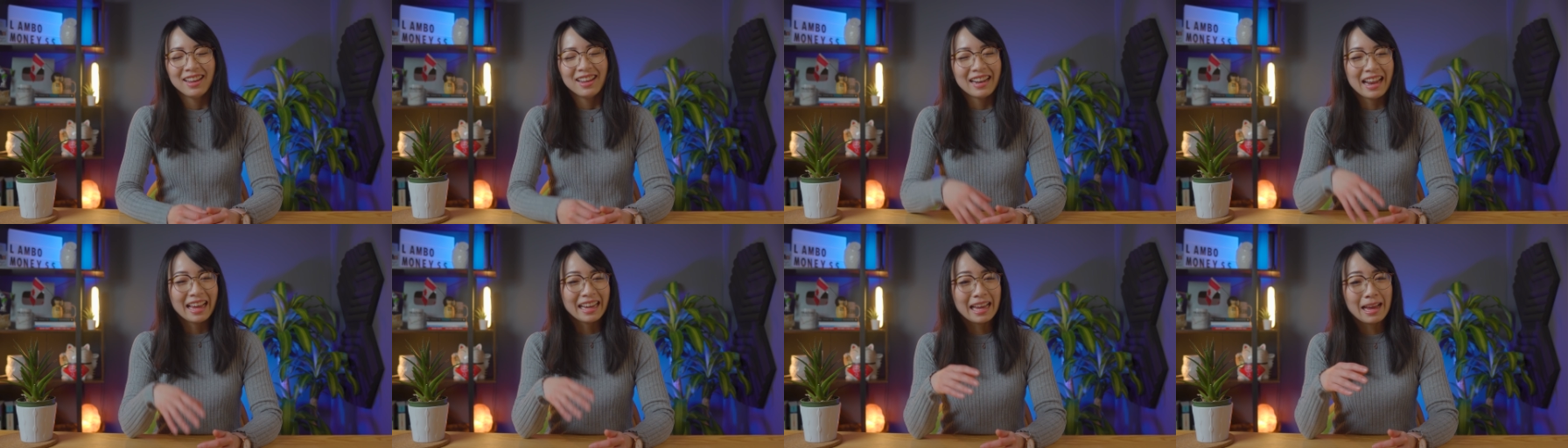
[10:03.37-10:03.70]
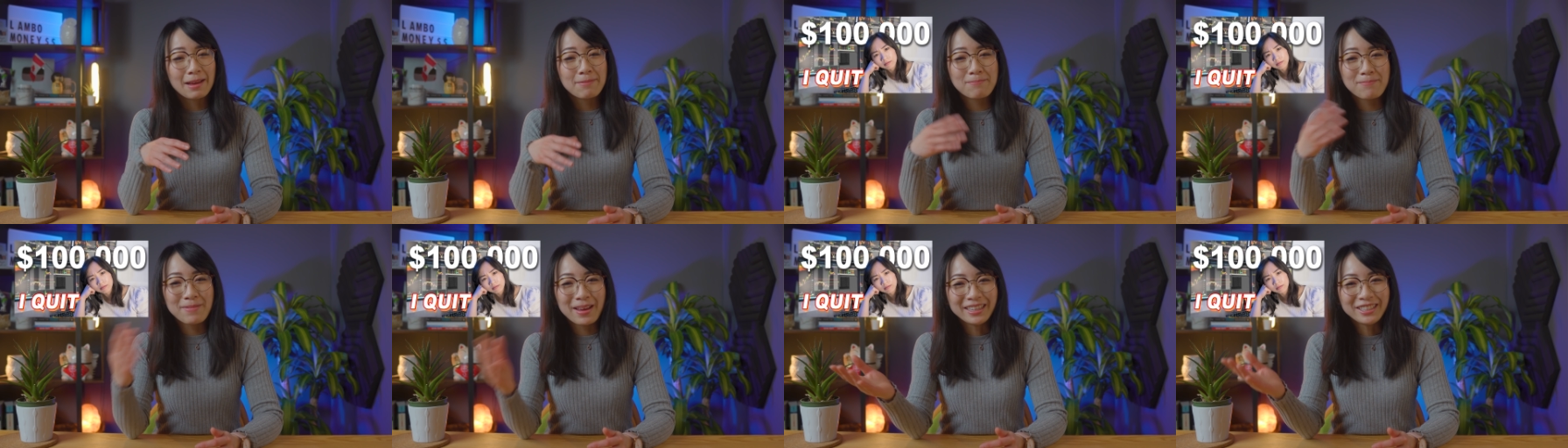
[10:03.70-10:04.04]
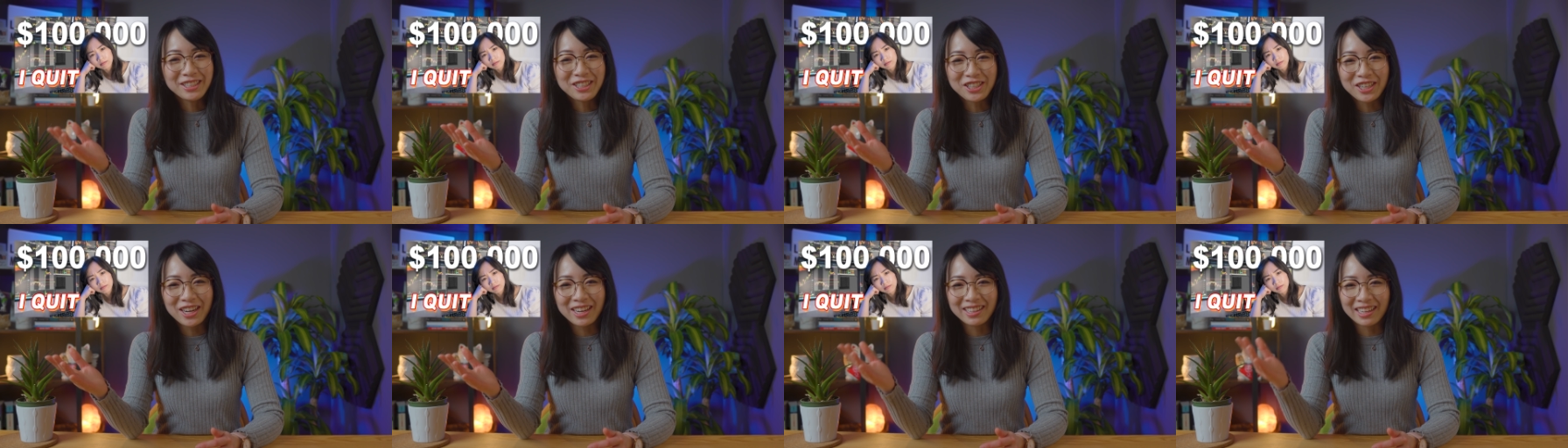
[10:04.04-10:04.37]
Like I
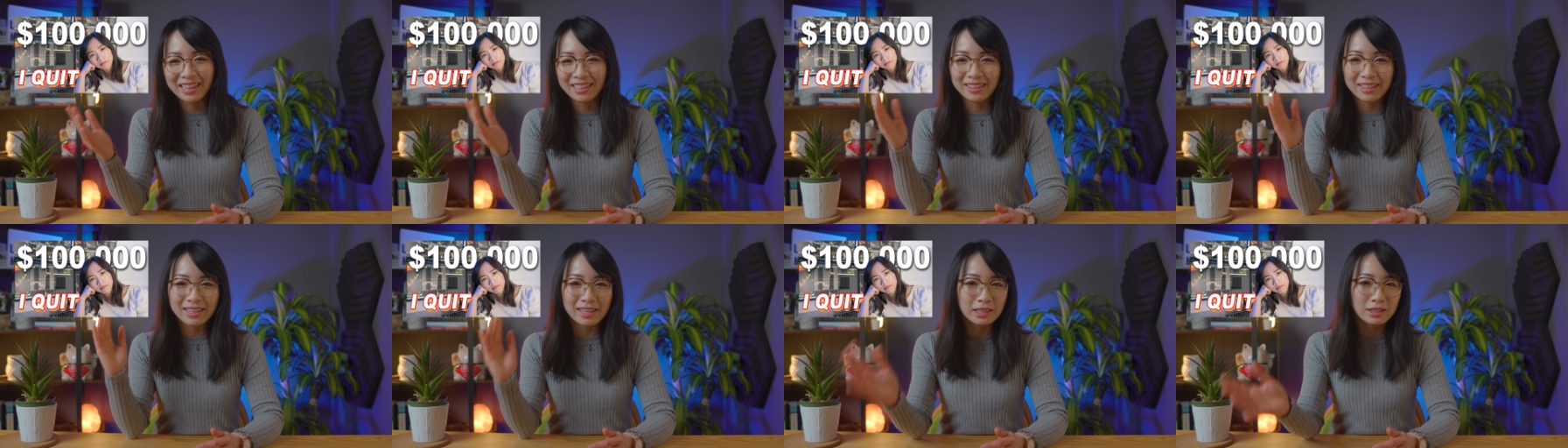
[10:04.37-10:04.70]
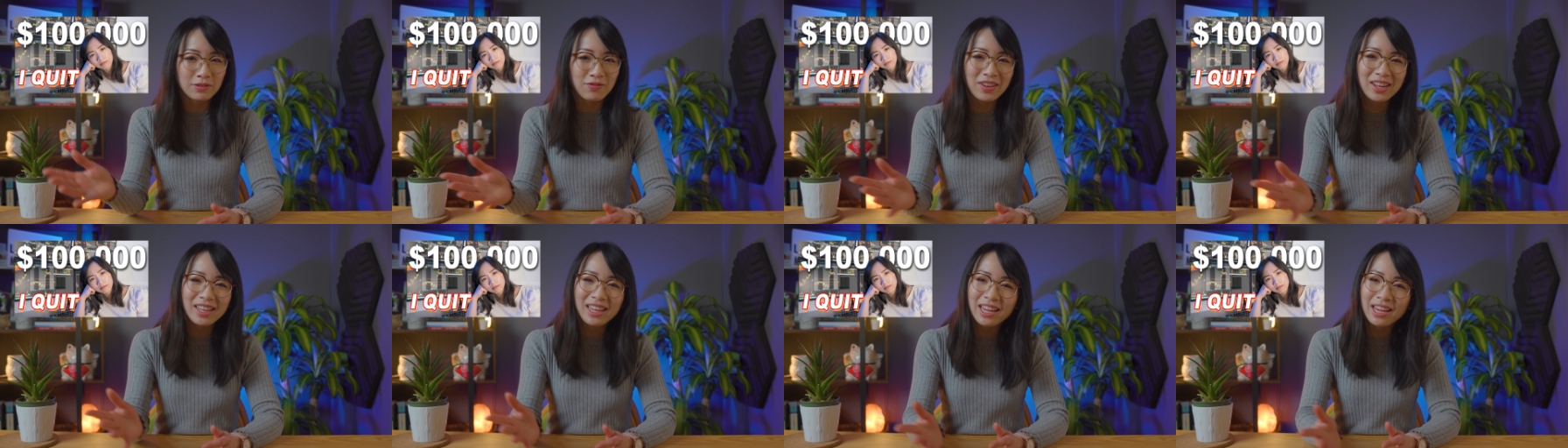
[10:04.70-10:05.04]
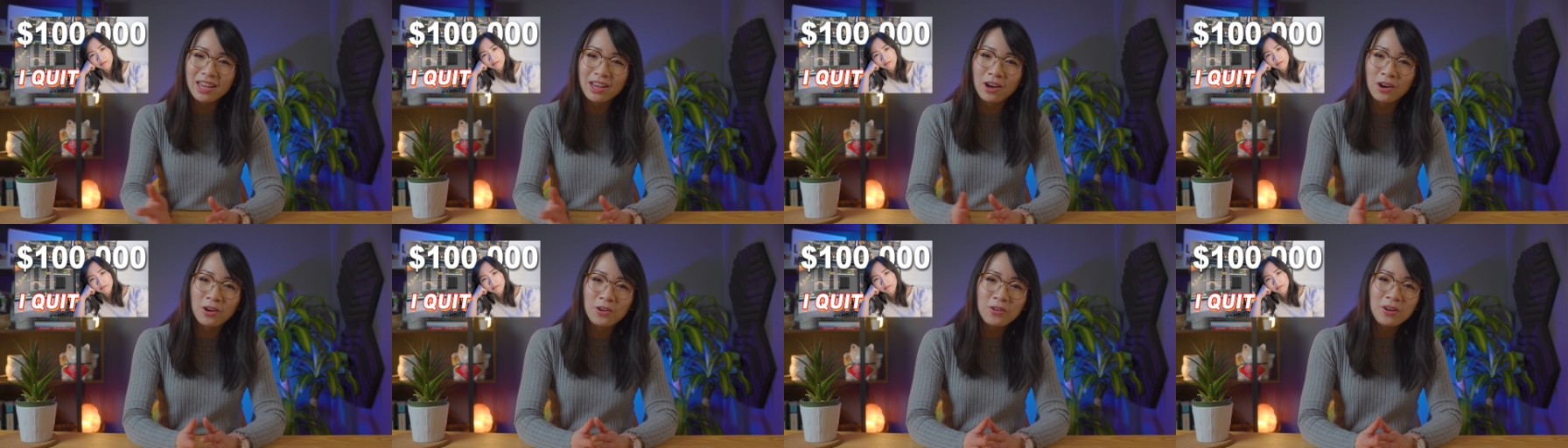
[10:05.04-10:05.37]
mentioned in this
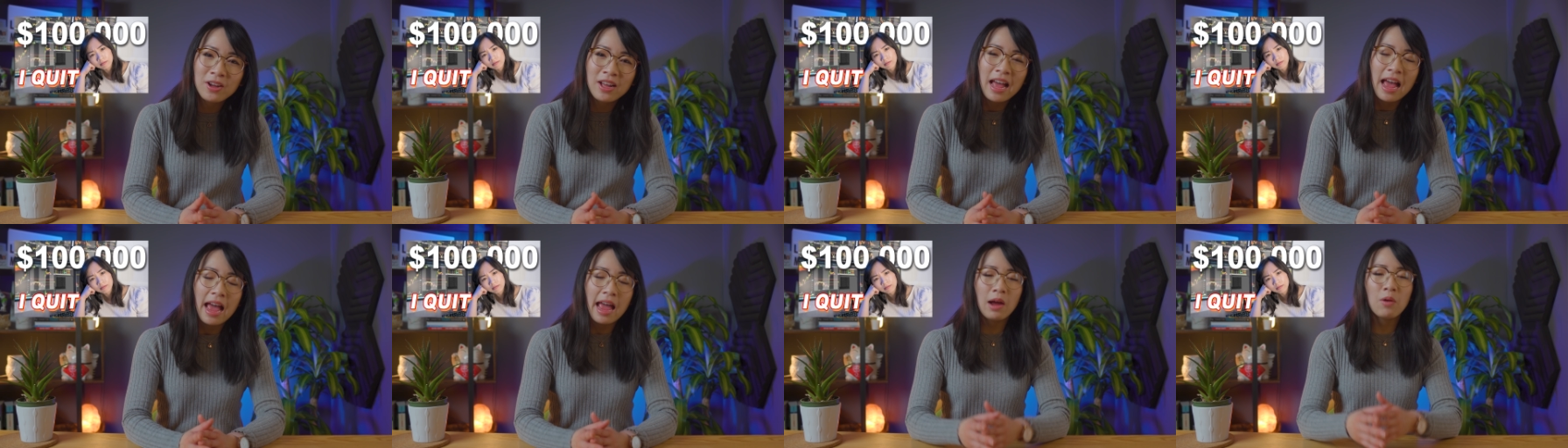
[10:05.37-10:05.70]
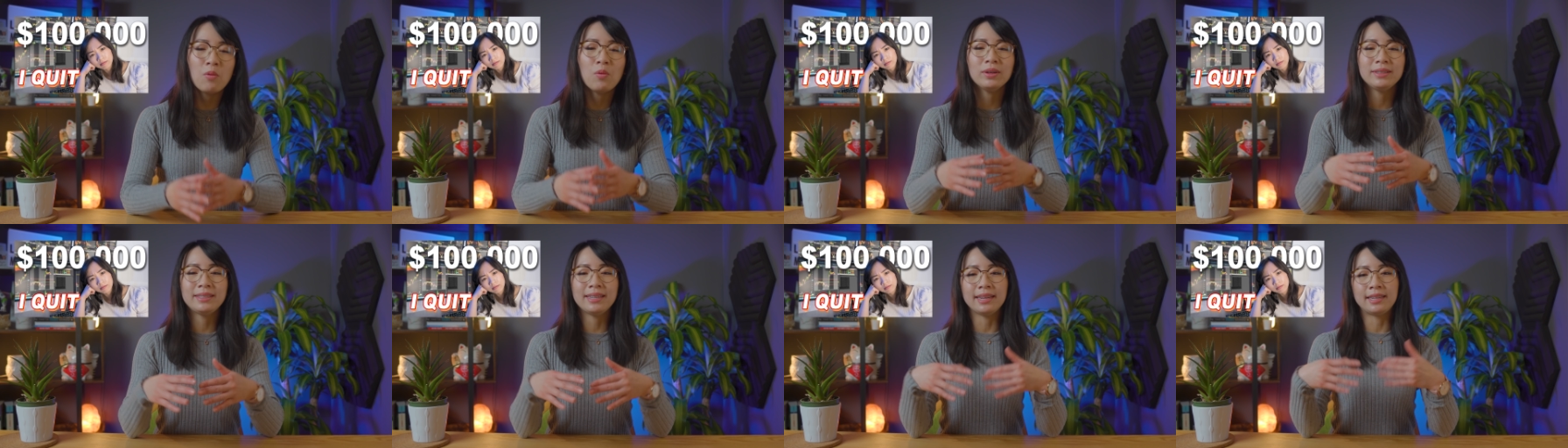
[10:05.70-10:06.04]
video, I was